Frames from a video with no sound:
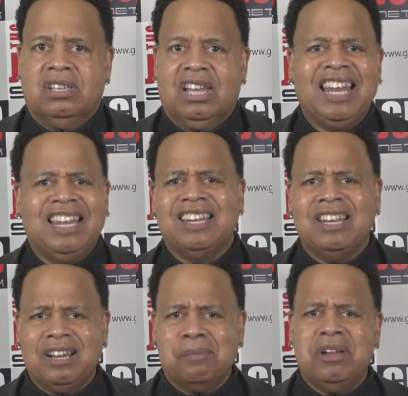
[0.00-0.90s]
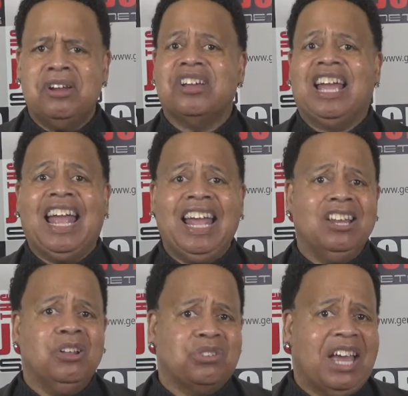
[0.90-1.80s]
And in America and
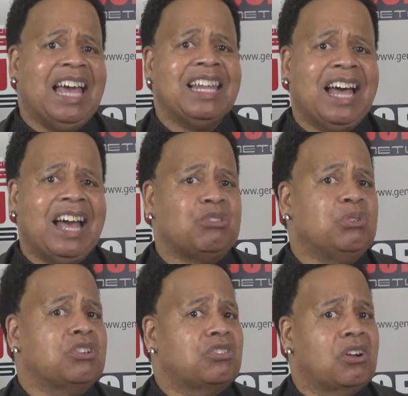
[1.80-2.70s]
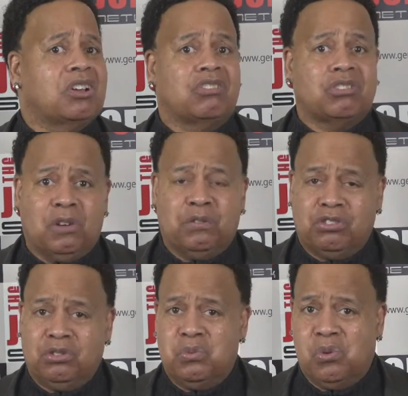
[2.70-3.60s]
those allies, you can talk as tough
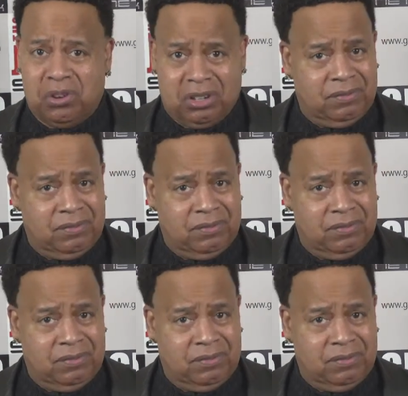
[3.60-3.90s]
as you want.